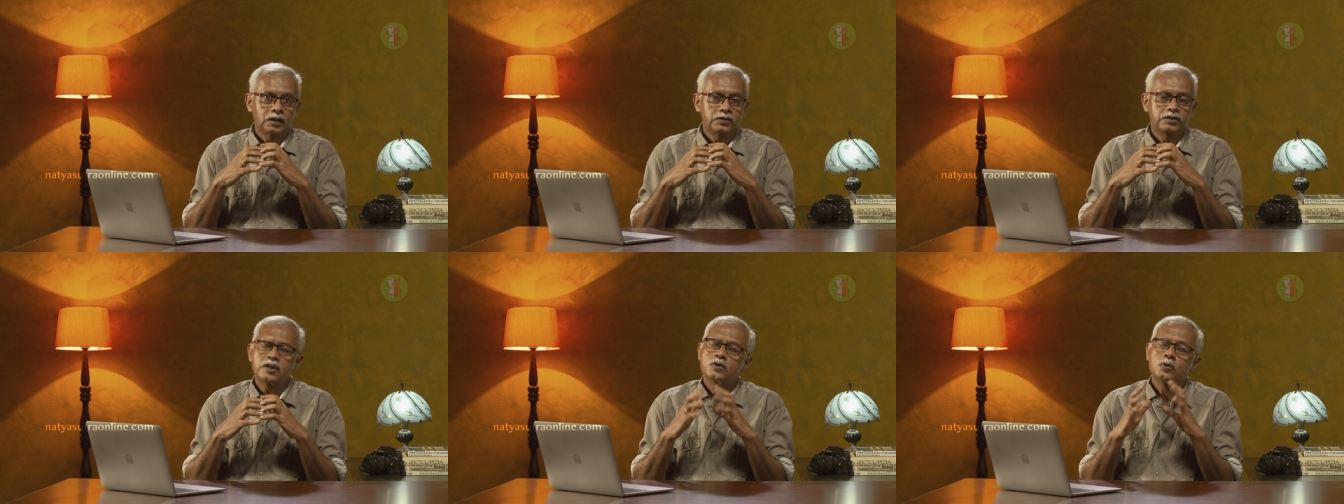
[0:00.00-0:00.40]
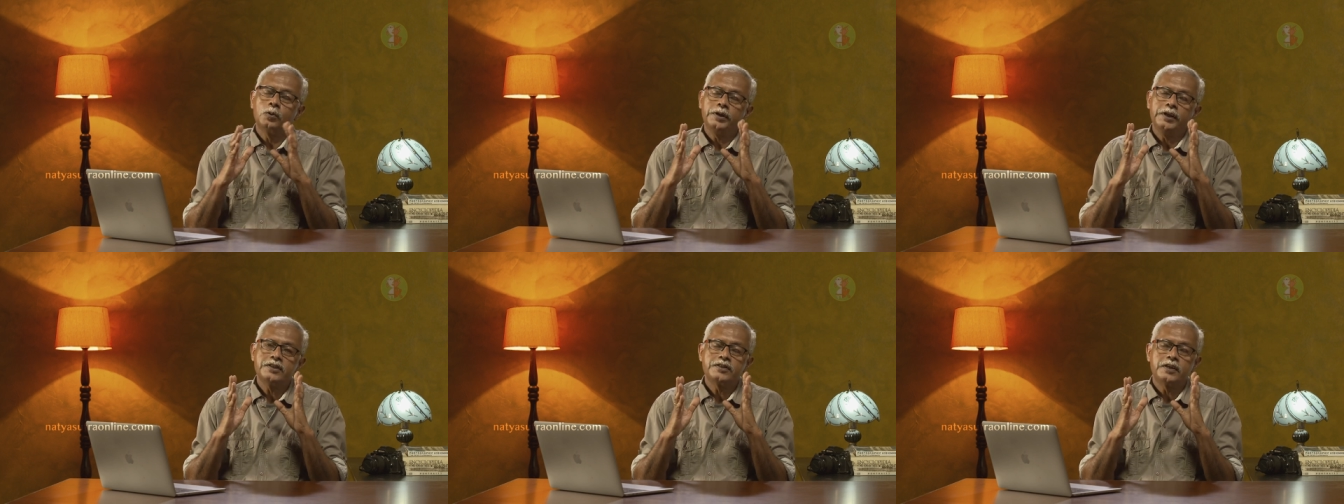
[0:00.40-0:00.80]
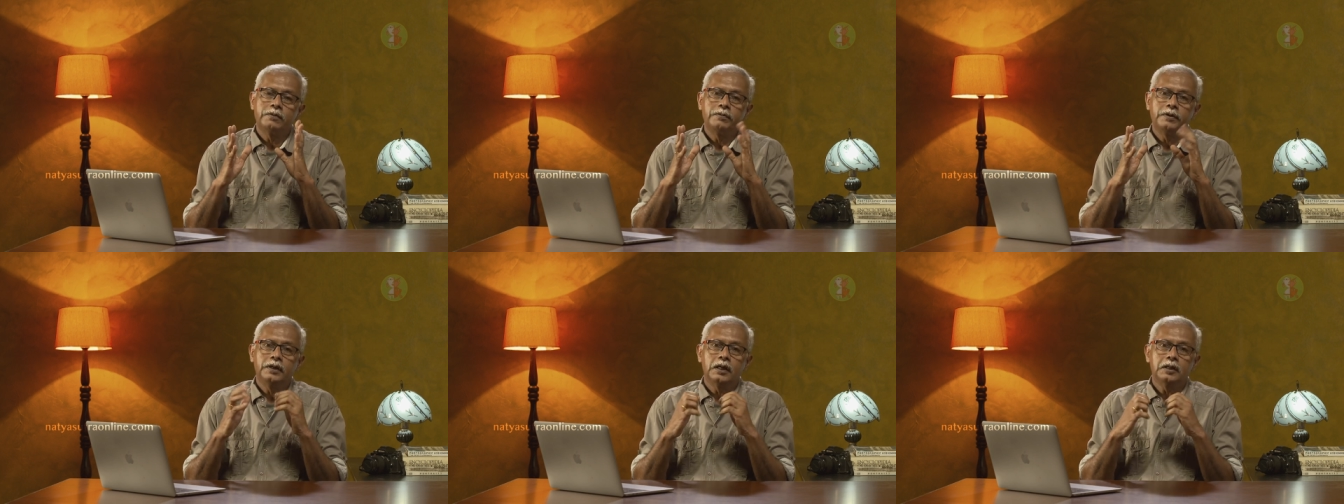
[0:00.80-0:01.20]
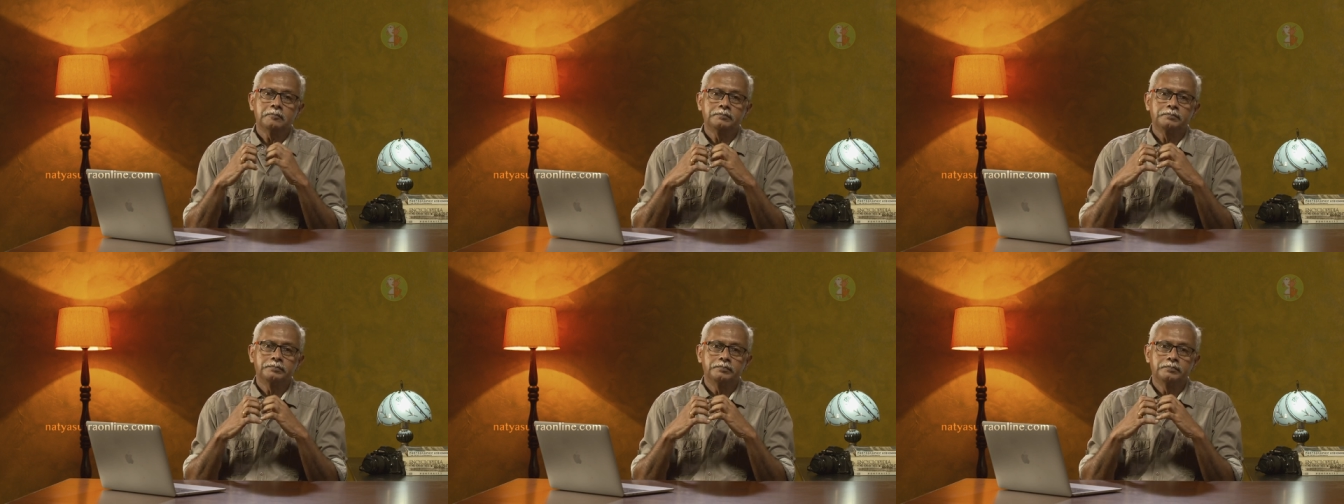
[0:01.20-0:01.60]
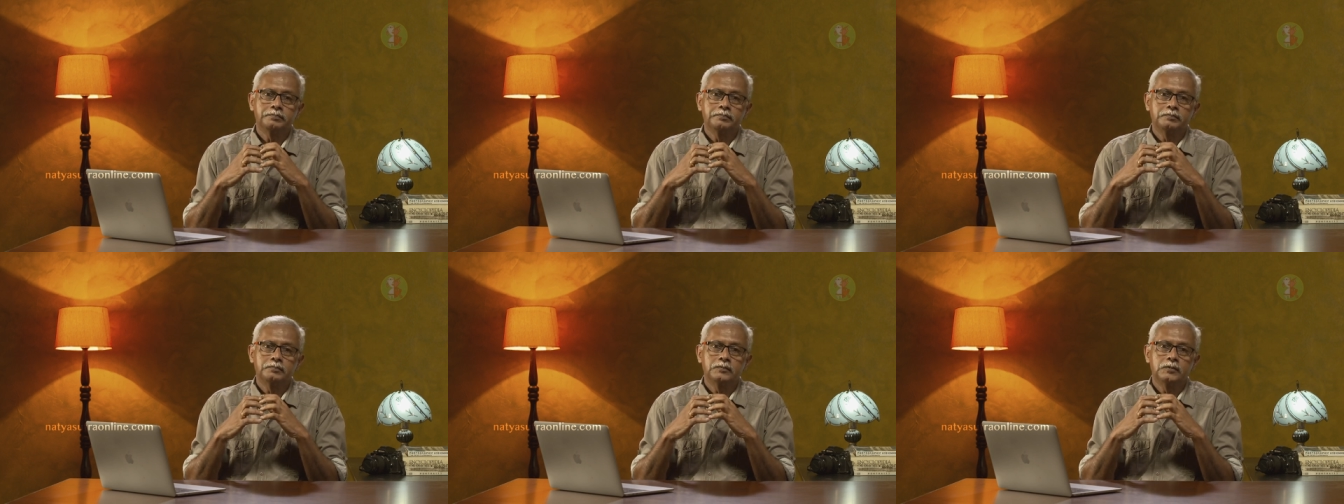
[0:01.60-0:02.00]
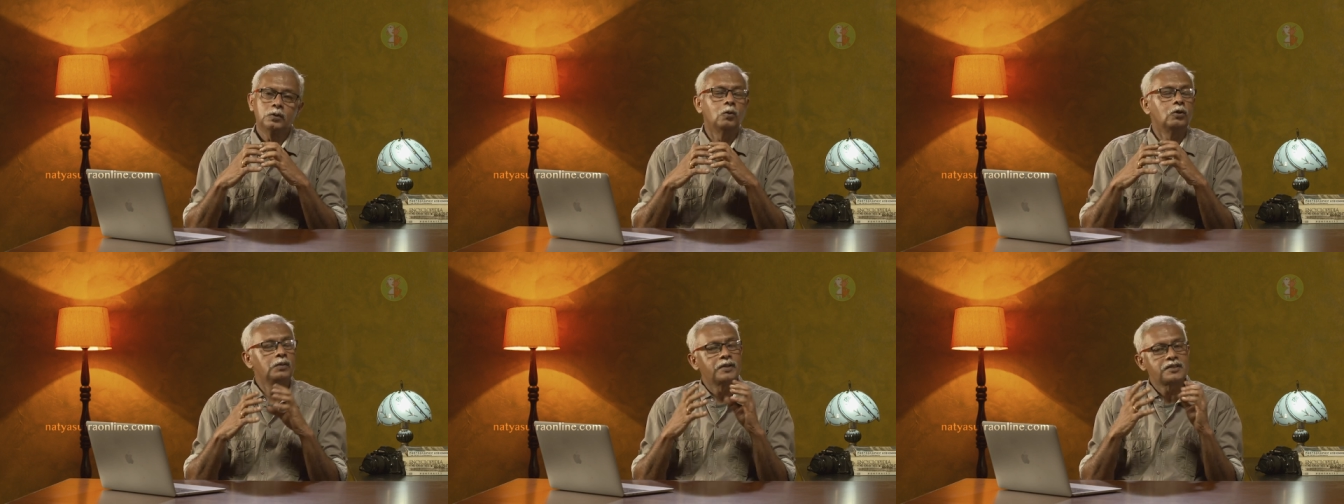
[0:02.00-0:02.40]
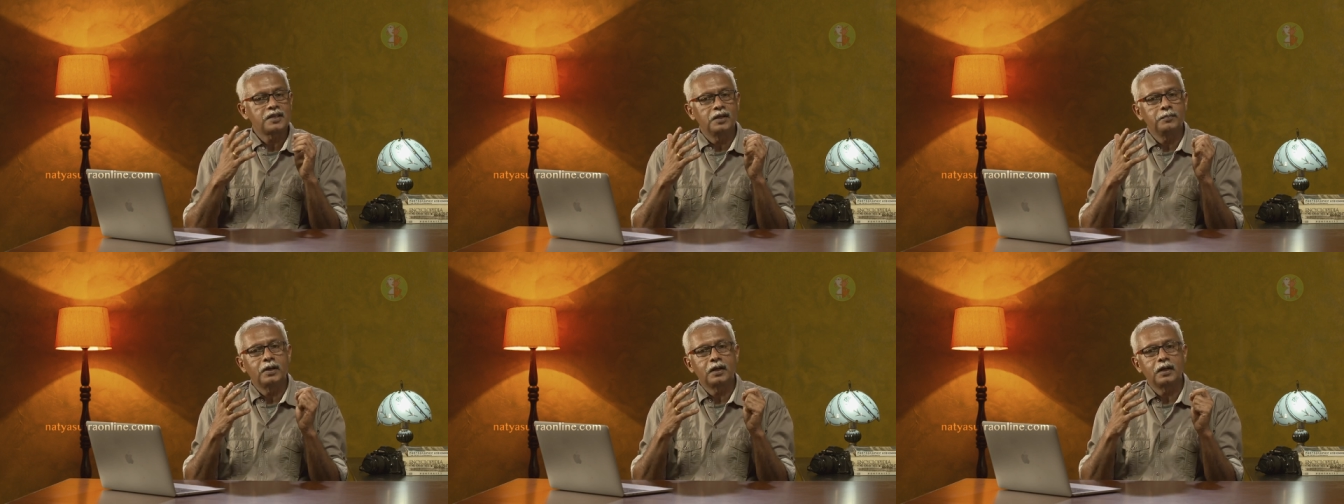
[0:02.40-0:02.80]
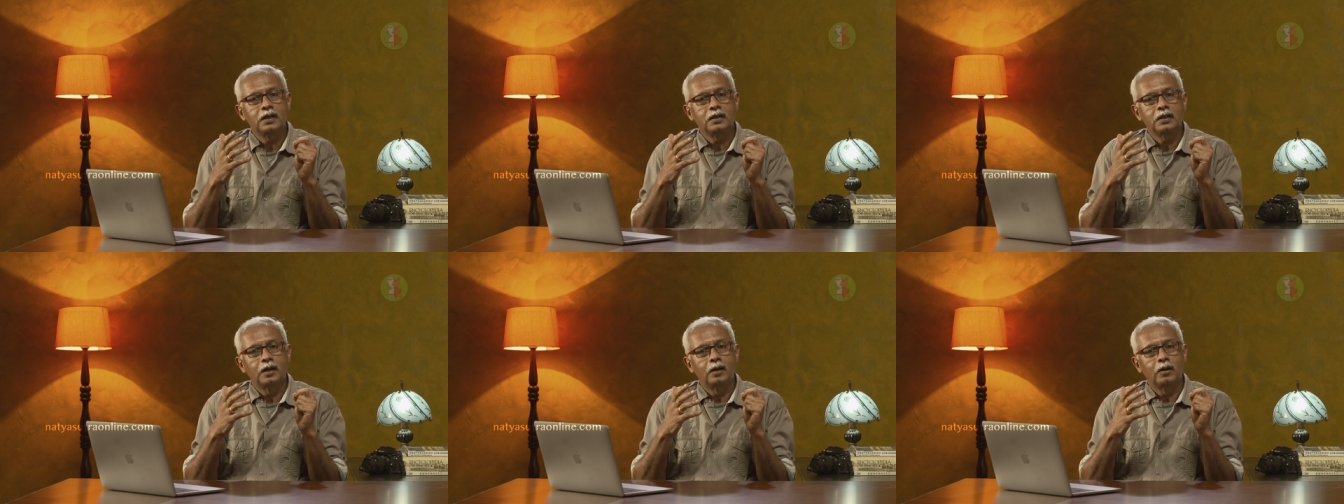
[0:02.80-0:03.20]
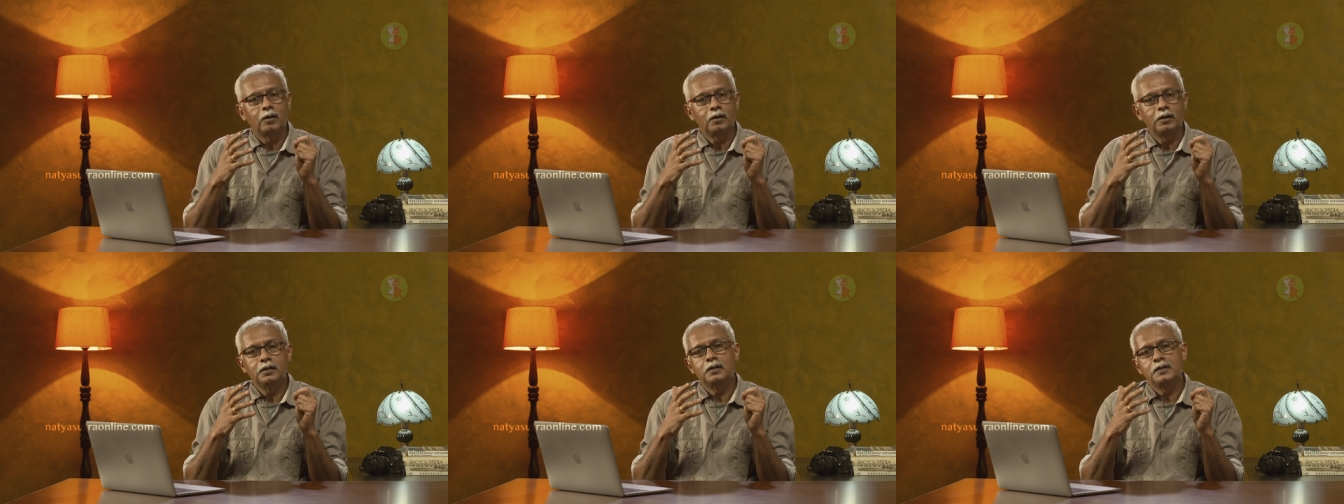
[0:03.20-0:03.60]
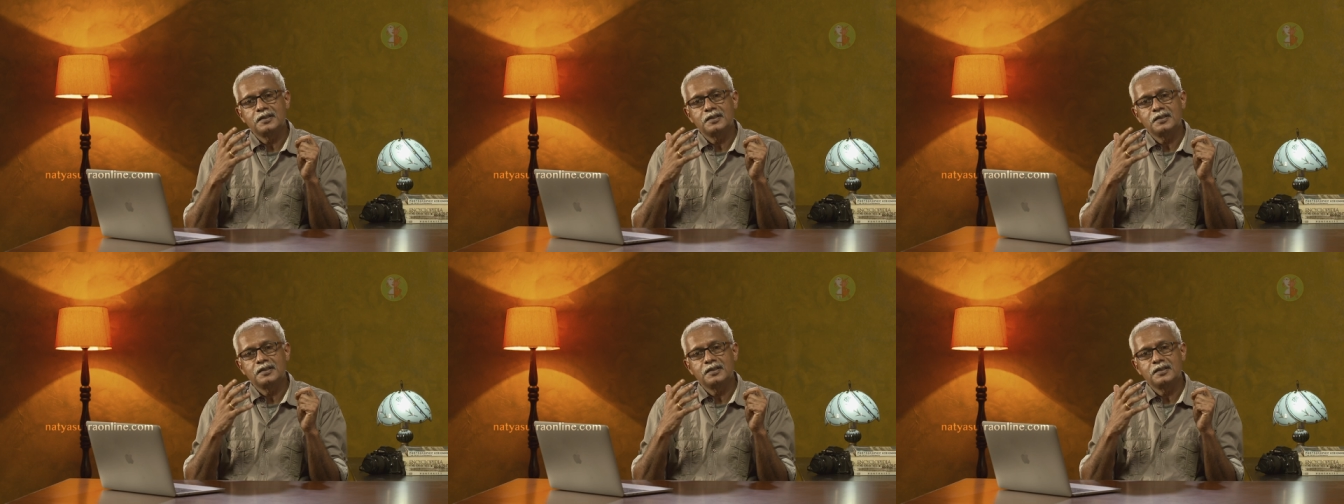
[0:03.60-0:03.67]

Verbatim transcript: Just go to East Africa. You go to Masai Mara or